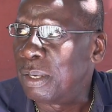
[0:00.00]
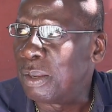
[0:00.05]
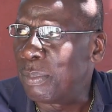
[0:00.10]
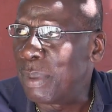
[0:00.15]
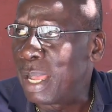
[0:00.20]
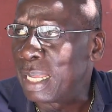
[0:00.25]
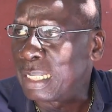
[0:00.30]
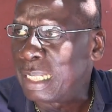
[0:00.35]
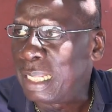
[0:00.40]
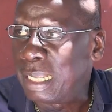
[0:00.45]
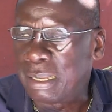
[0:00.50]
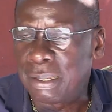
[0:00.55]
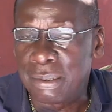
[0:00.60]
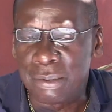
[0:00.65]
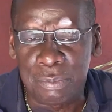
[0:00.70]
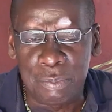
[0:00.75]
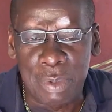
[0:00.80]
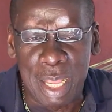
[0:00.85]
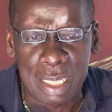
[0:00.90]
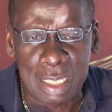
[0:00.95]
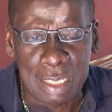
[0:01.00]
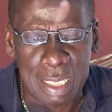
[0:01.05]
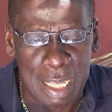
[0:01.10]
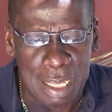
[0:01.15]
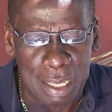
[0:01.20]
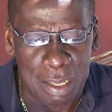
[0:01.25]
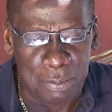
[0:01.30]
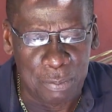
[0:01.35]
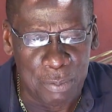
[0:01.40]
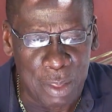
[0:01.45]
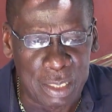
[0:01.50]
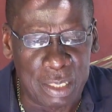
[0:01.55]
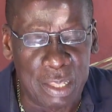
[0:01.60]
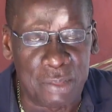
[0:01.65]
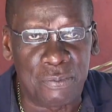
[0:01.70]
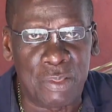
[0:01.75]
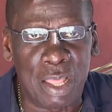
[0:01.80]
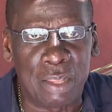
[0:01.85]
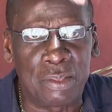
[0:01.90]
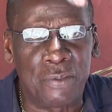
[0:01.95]
back
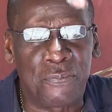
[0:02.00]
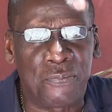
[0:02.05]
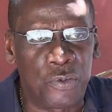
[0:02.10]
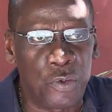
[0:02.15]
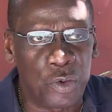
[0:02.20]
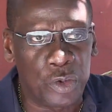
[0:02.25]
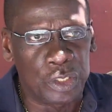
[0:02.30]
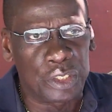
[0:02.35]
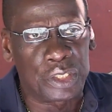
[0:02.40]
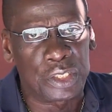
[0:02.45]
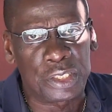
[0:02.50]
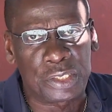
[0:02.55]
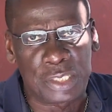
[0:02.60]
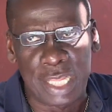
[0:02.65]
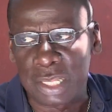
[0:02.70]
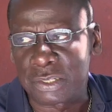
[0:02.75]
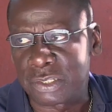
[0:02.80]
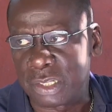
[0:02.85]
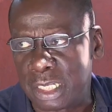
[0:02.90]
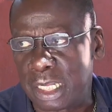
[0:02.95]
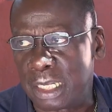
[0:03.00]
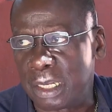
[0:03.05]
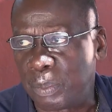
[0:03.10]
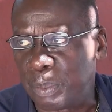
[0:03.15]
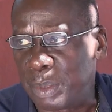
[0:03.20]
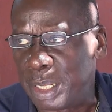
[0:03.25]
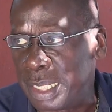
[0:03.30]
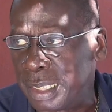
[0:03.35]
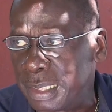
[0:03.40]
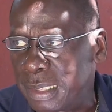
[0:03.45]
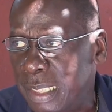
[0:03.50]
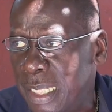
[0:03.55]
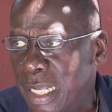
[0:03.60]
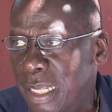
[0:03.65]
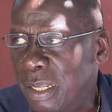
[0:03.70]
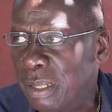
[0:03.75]
at the forge section of the place,